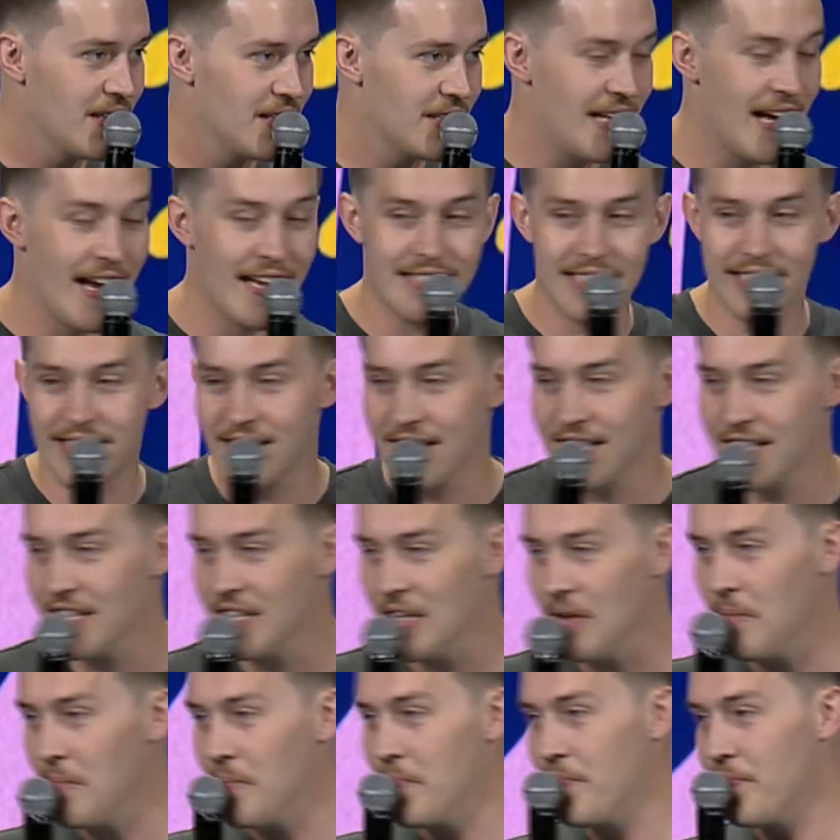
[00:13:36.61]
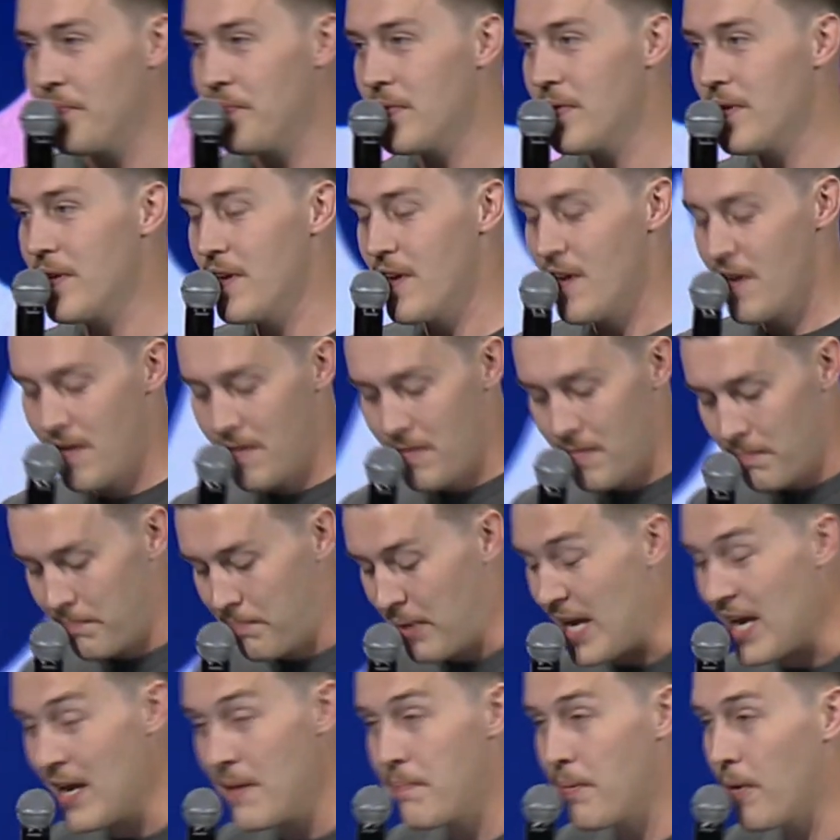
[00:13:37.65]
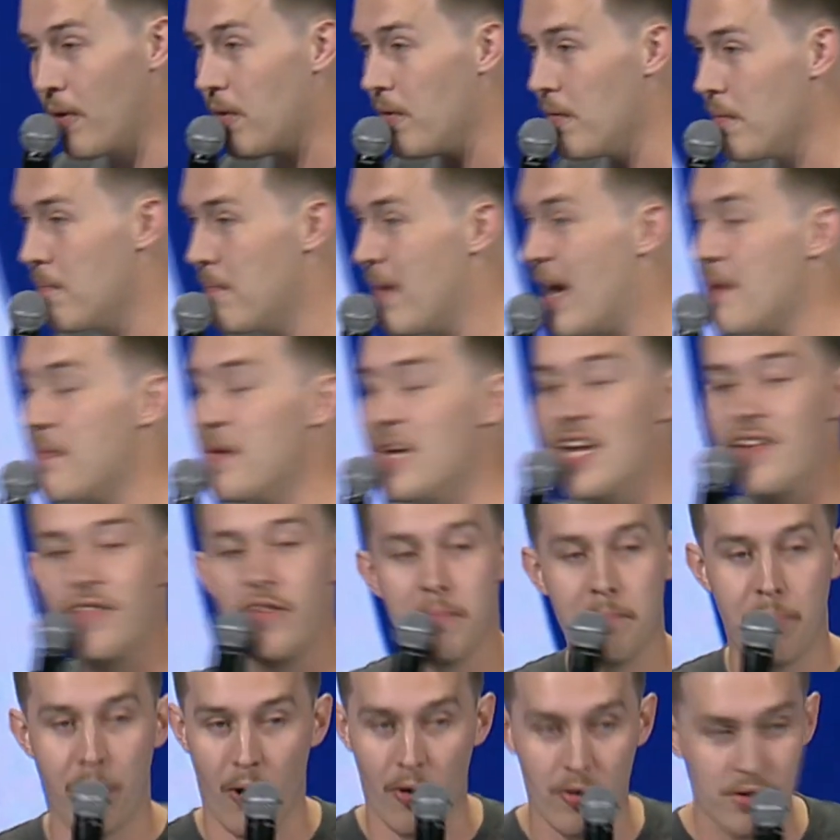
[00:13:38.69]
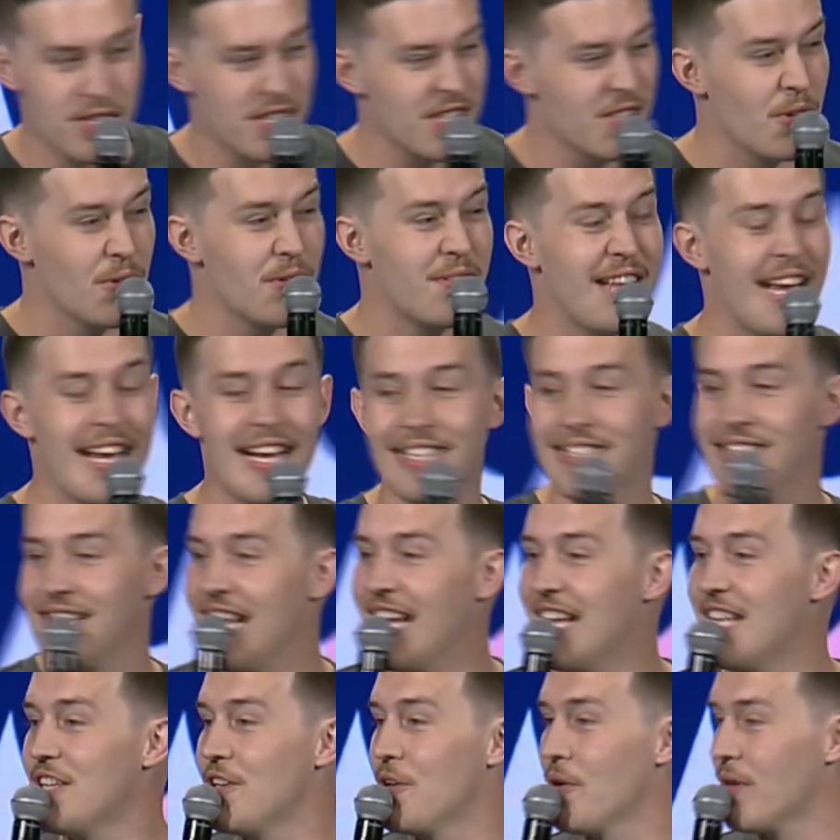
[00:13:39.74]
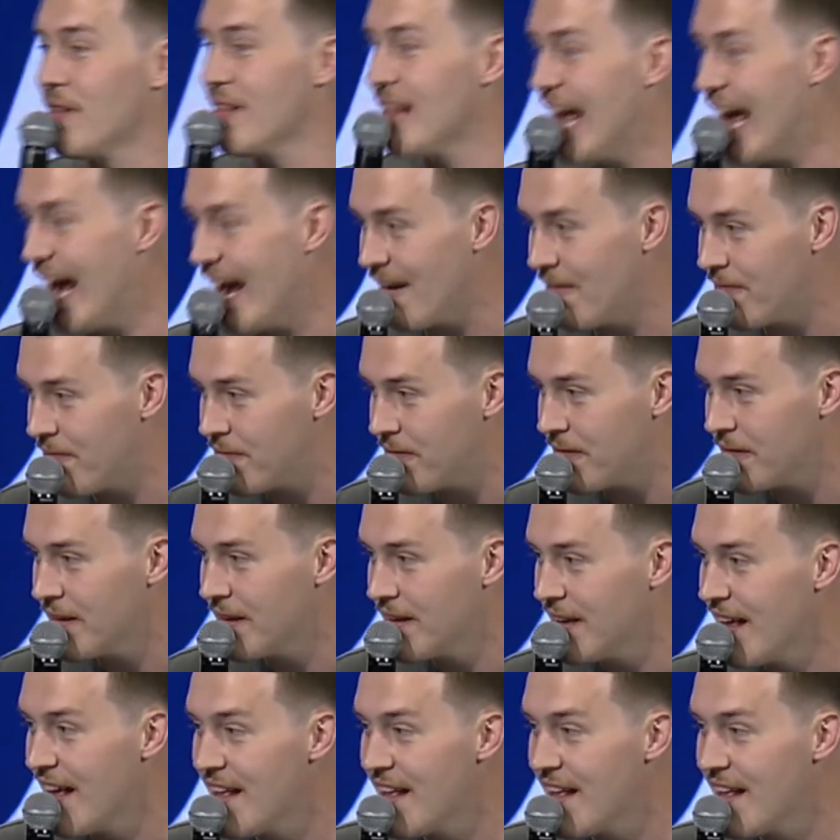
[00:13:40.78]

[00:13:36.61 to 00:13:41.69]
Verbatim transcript: testing, people, maybe even personal things in your life